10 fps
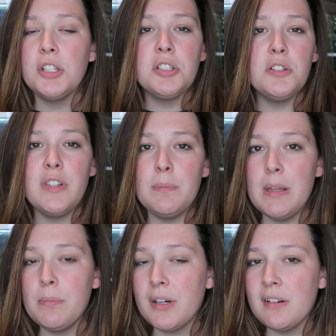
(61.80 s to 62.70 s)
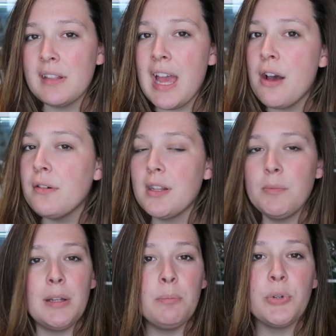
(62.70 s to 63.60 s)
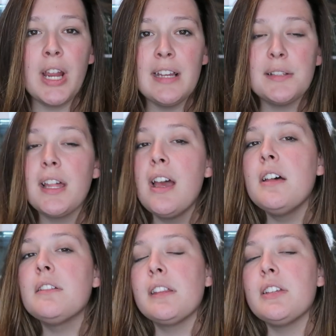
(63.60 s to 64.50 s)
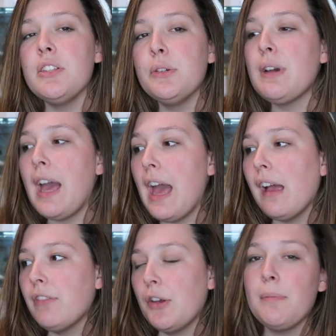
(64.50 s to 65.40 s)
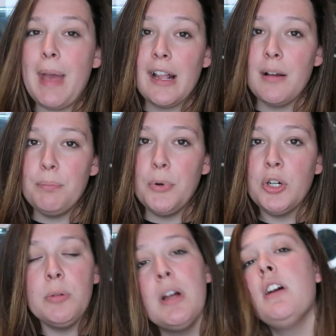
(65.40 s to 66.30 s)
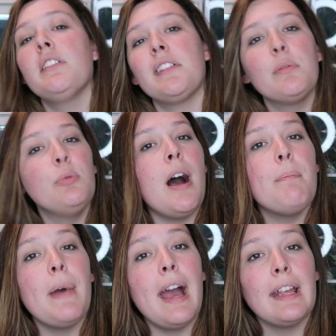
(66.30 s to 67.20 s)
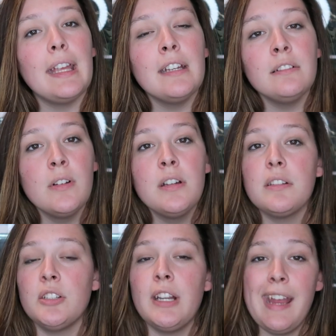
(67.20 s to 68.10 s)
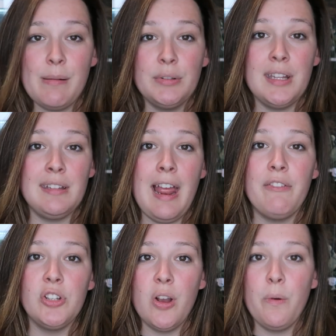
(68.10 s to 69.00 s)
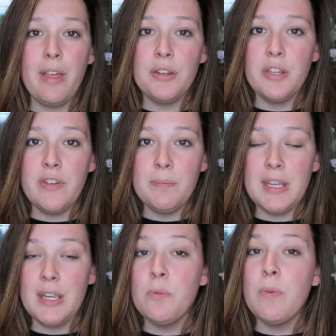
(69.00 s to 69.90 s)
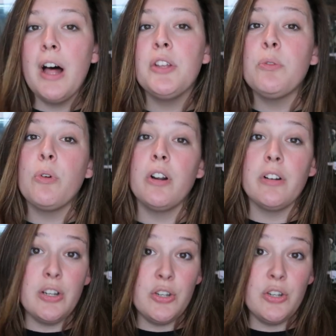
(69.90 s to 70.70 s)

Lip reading: your UVB burns out, something breaks, so that you have the backup bulb to swap back in so your animal doesn't have to go without UVB while you order